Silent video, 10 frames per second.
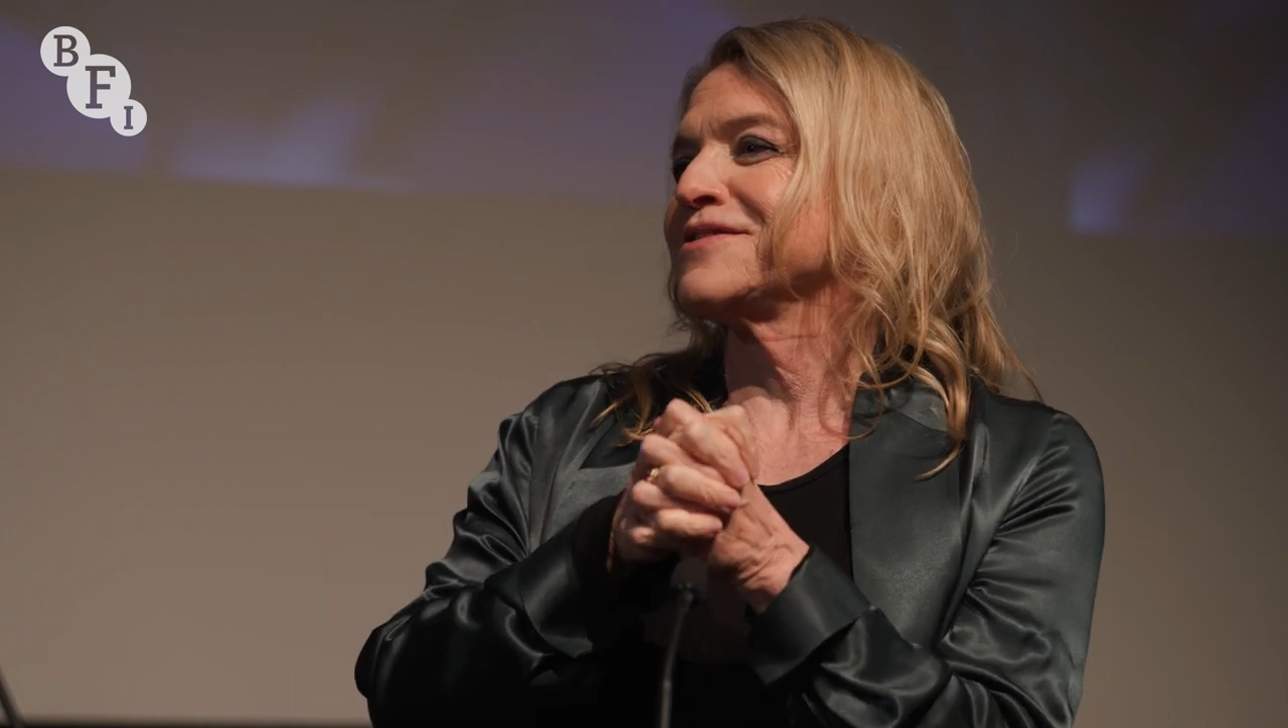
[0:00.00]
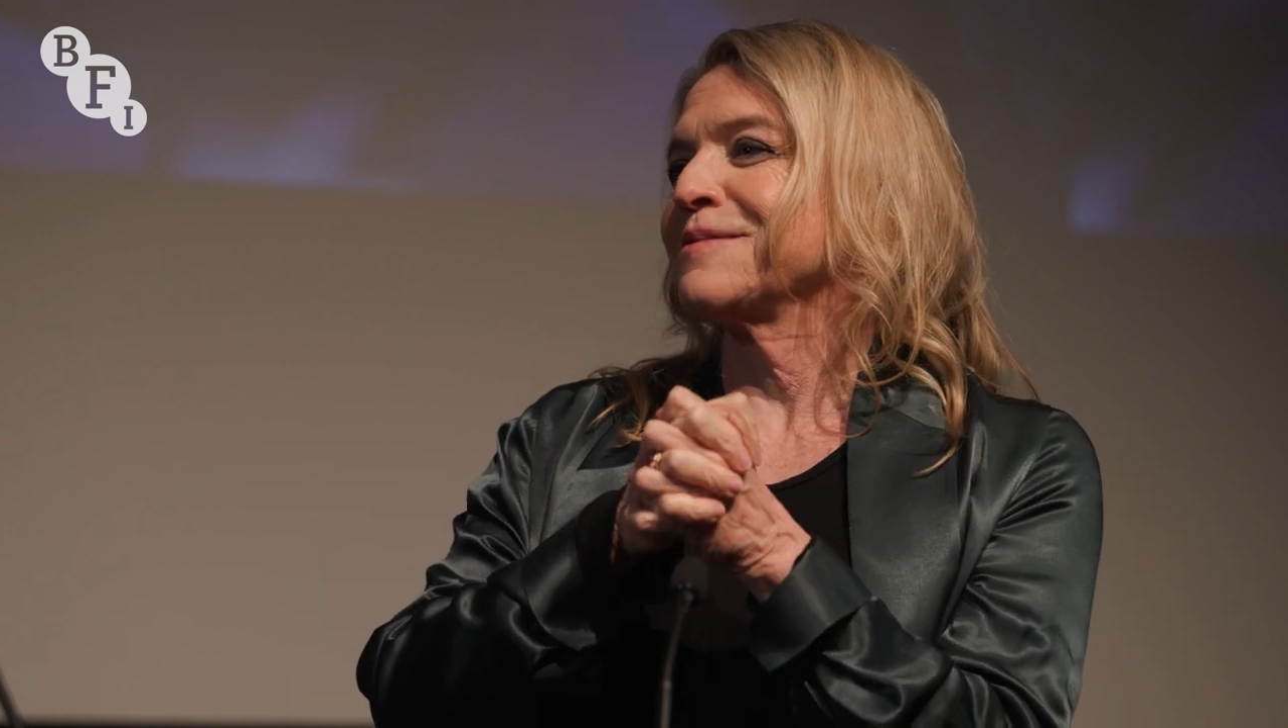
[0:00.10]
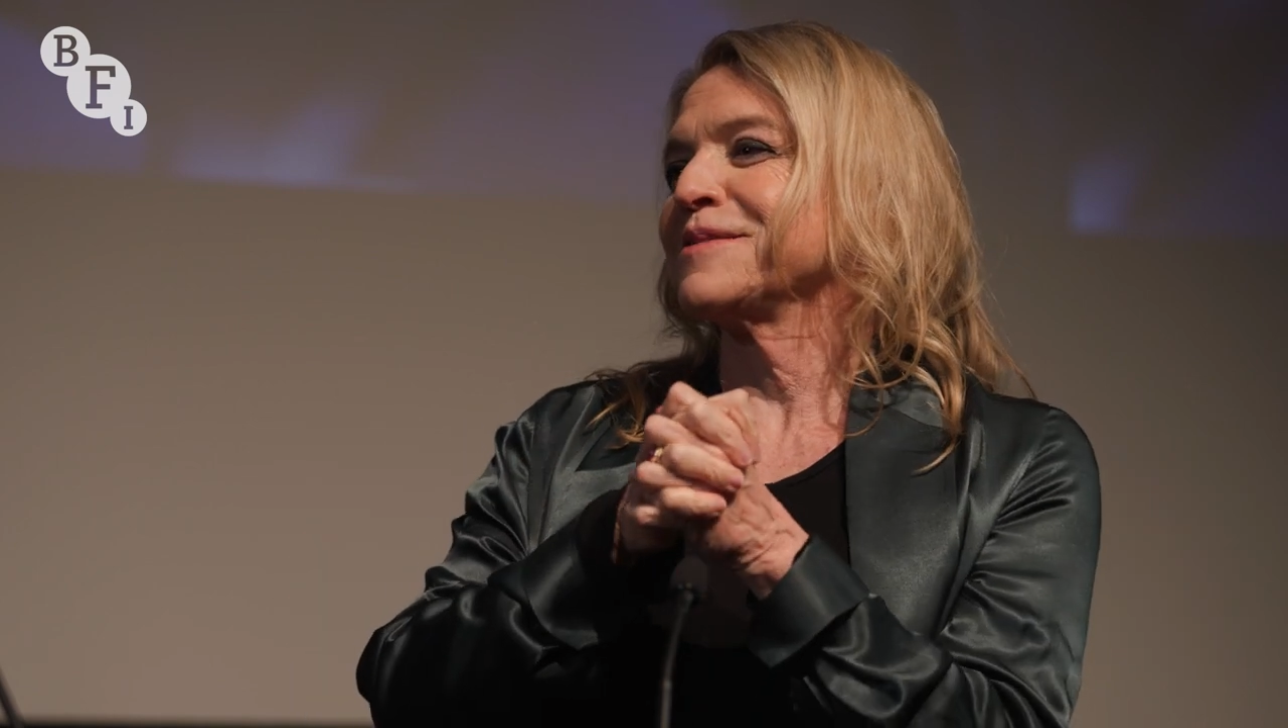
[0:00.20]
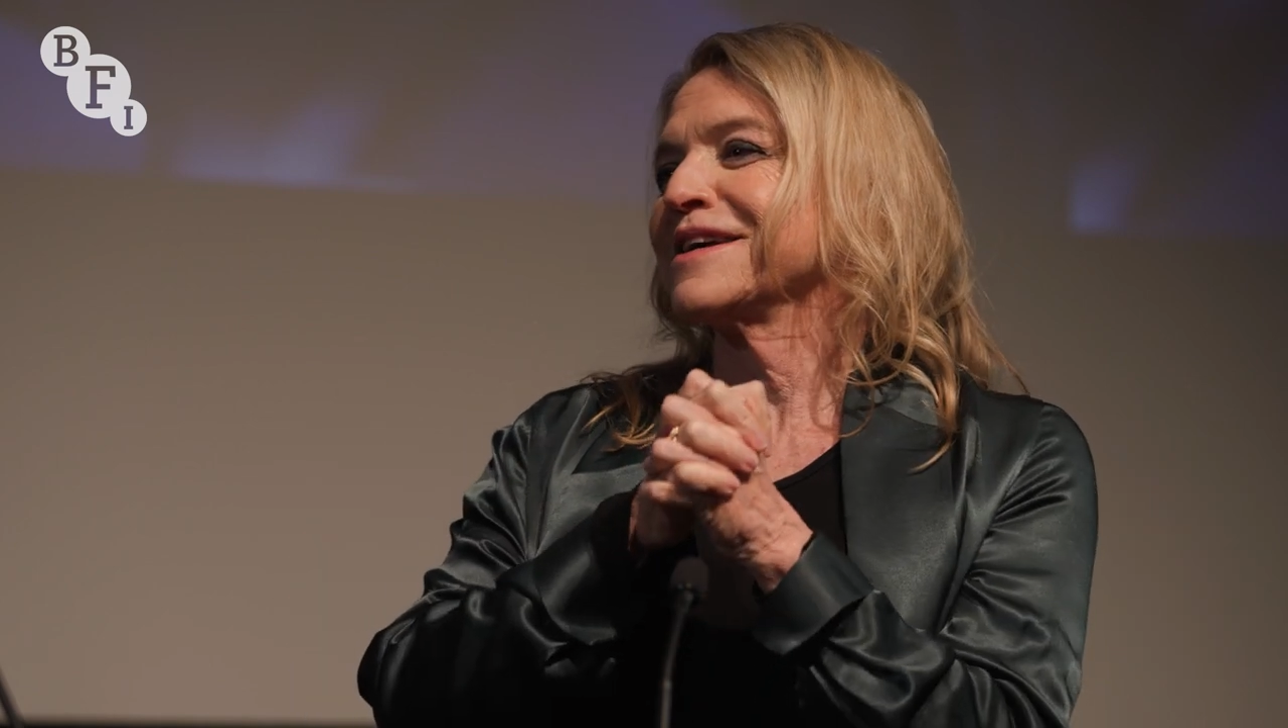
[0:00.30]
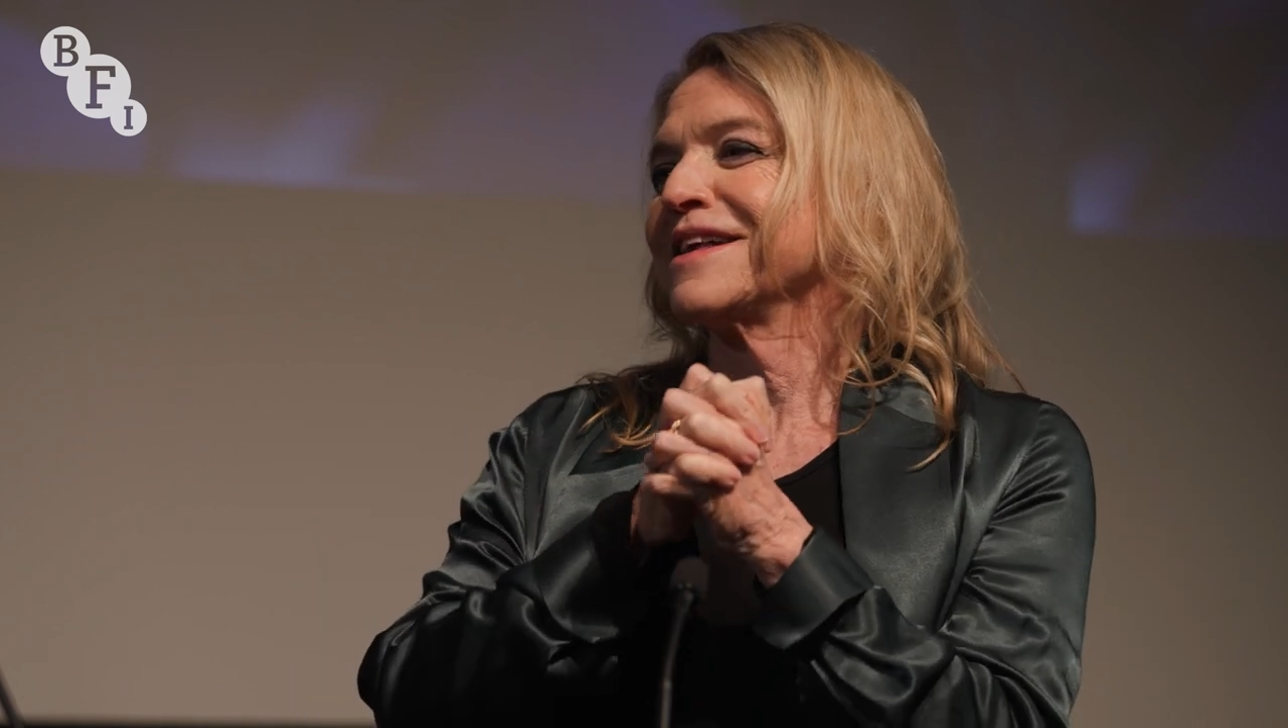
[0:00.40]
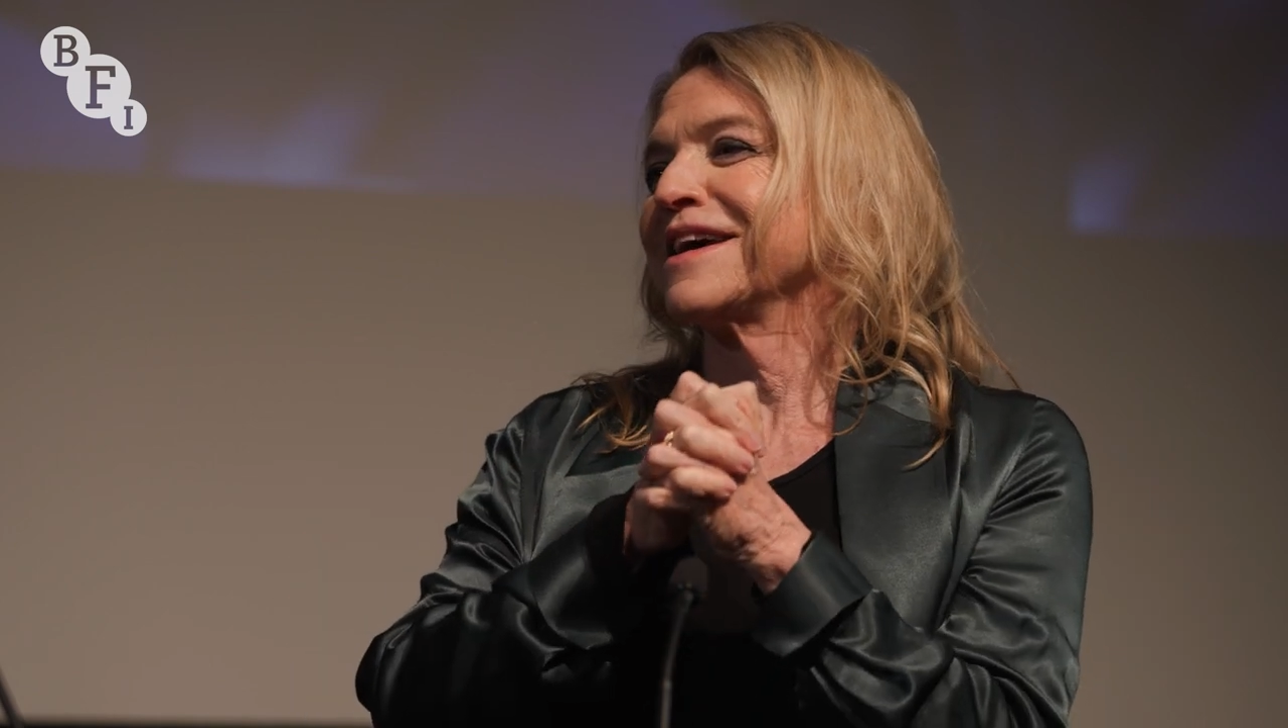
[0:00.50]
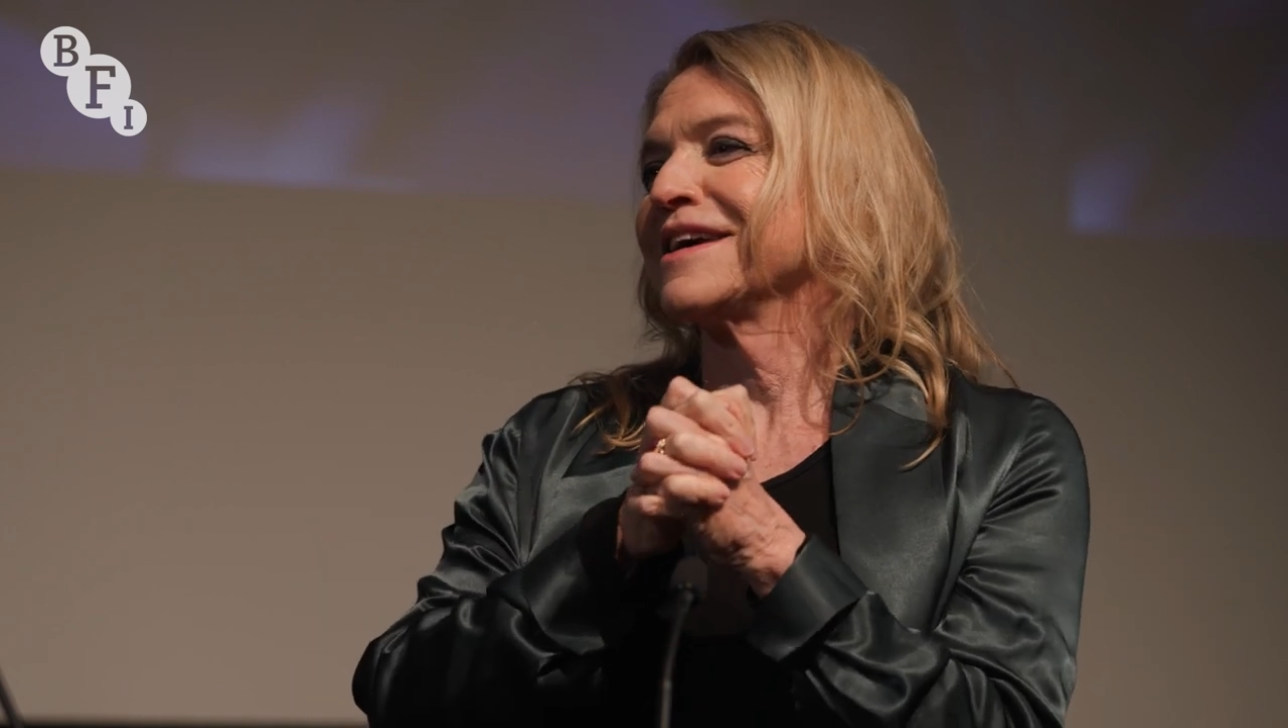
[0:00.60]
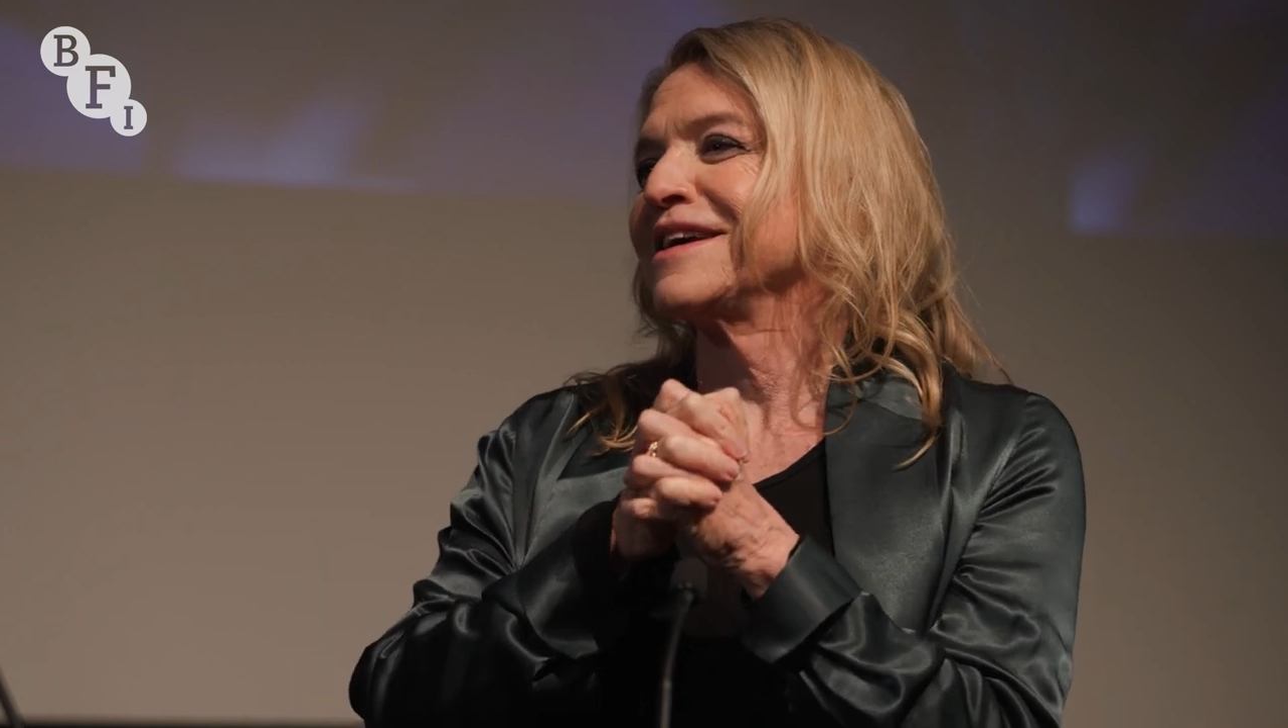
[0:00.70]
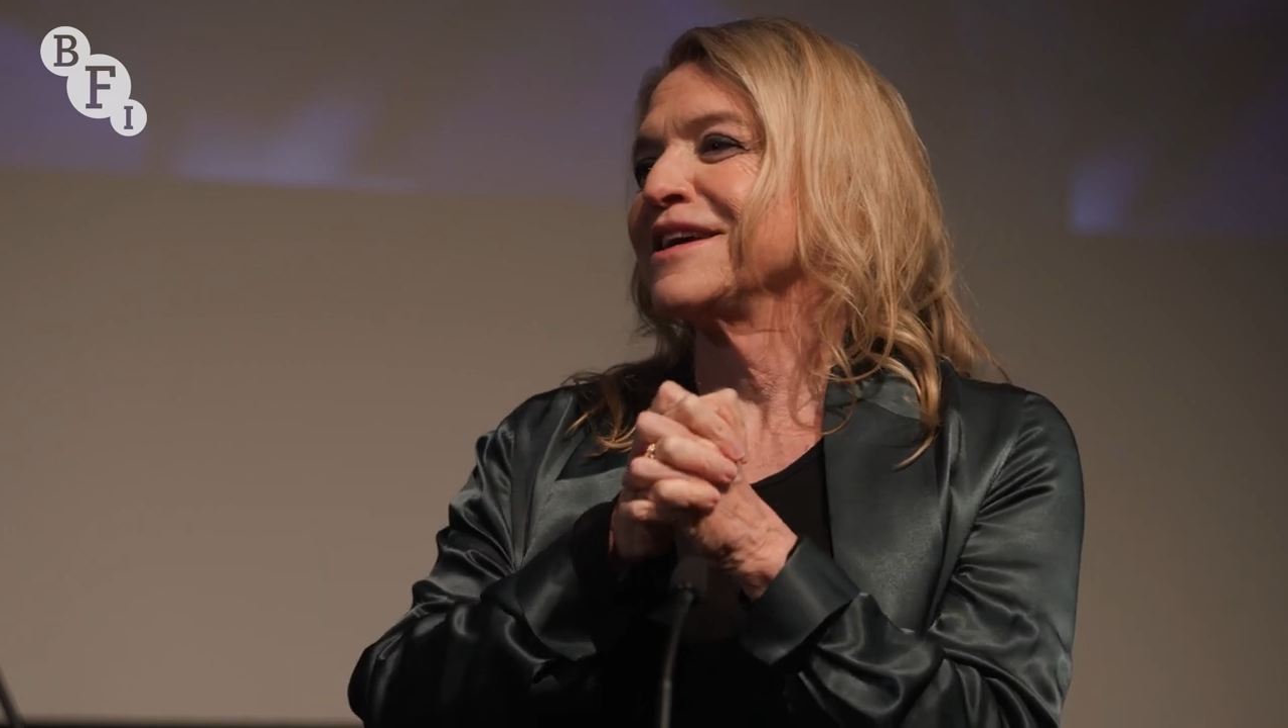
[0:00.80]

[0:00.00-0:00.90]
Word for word: something like,